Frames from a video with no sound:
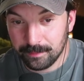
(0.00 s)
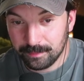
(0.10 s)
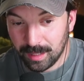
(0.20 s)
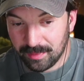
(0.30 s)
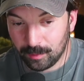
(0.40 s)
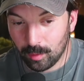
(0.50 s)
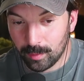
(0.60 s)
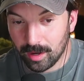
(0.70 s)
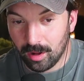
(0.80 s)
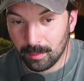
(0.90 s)
I think, what
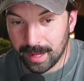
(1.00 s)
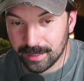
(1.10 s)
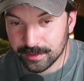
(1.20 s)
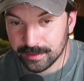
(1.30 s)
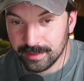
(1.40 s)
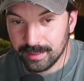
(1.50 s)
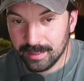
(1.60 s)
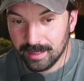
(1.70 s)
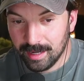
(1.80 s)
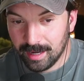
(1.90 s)
we all imagined.
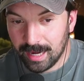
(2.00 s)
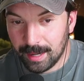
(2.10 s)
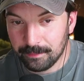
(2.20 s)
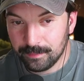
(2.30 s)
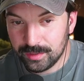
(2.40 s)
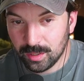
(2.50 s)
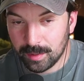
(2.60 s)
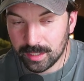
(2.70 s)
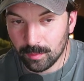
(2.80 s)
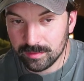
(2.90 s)
So many
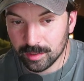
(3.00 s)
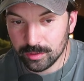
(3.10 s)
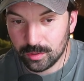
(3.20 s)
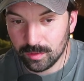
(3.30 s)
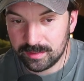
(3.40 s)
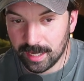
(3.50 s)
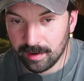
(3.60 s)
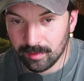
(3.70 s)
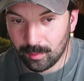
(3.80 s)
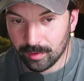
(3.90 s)
good ones here. Shula's got
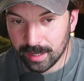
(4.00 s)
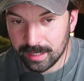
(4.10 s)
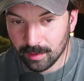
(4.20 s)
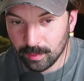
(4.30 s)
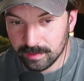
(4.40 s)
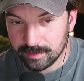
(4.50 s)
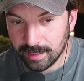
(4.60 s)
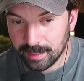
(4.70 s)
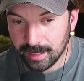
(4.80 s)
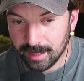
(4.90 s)
another one right here where it's
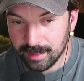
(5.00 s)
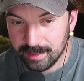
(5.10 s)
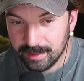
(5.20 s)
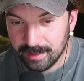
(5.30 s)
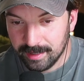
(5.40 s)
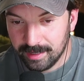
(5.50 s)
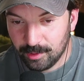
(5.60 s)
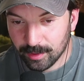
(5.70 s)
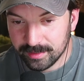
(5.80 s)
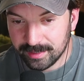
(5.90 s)
a
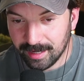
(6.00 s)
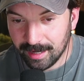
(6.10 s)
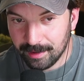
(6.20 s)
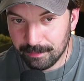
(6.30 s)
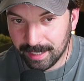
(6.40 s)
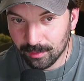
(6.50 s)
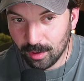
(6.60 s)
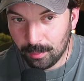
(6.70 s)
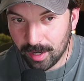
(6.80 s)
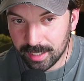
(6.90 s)
Mega
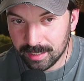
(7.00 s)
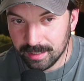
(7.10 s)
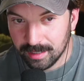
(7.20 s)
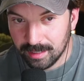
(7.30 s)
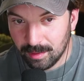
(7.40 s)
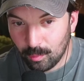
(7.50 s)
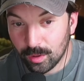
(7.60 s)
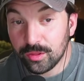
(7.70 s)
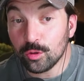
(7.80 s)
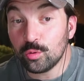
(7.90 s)
Lopunny
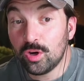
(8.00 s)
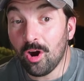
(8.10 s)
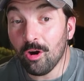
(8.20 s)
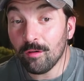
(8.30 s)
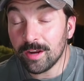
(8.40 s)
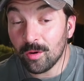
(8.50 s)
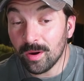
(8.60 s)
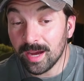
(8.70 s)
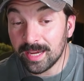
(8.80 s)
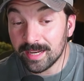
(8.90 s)
with a
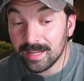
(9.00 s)
Lucarioite.